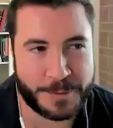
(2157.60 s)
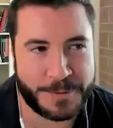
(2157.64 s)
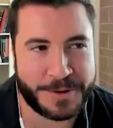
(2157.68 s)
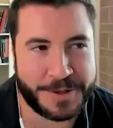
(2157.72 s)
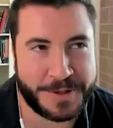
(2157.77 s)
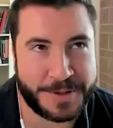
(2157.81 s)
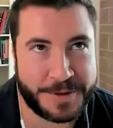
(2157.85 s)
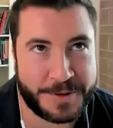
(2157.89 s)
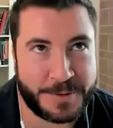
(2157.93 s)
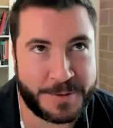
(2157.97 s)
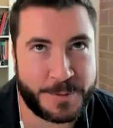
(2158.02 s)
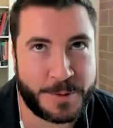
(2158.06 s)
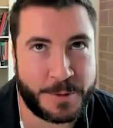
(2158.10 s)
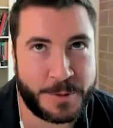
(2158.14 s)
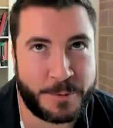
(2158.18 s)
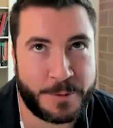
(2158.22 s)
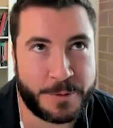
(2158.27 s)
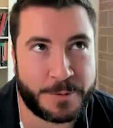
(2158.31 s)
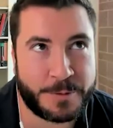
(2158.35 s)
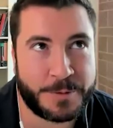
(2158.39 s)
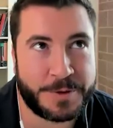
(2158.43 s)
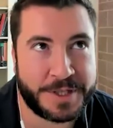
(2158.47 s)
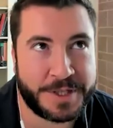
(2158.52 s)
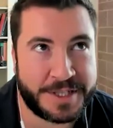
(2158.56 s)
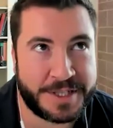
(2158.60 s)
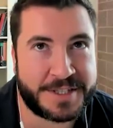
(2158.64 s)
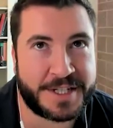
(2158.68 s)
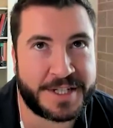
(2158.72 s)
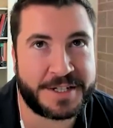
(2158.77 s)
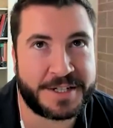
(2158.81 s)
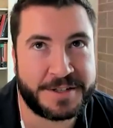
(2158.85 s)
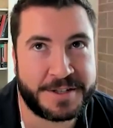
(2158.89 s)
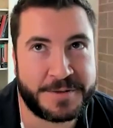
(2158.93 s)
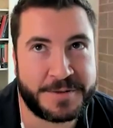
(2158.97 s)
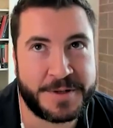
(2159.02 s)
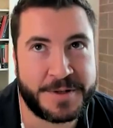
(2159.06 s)
we're re- what we're really
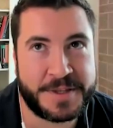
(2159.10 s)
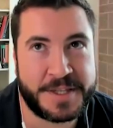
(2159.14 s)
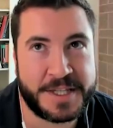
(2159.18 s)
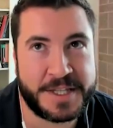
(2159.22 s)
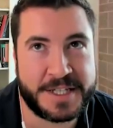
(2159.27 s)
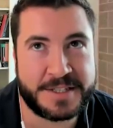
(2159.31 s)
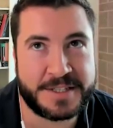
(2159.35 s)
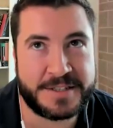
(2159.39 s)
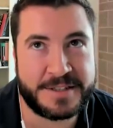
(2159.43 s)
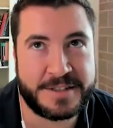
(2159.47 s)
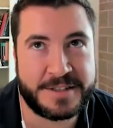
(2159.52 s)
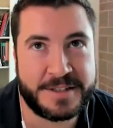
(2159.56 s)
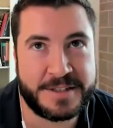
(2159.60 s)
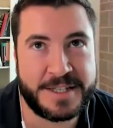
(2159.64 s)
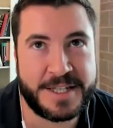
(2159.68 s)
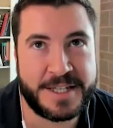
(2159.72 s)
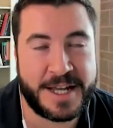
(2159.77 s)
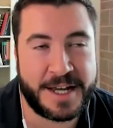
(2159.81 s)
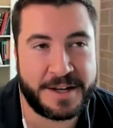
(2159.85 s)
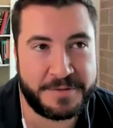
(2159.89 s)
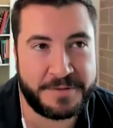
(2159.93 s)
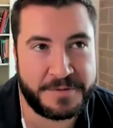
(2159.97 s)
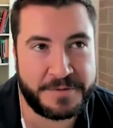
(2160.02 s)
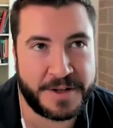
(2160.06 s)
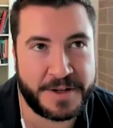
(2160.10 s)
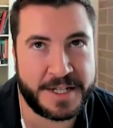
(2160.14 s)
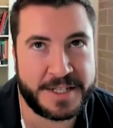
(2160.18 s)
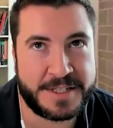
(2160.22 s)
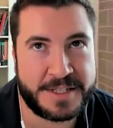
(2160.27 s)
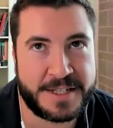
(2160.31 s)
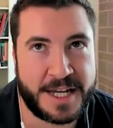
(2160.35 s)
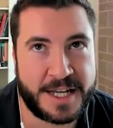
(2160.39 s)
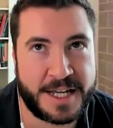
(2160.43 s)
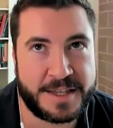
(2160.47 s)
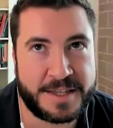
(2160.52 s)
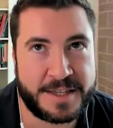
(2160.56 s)
settling with is knife
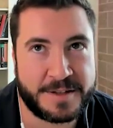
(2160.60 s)
fights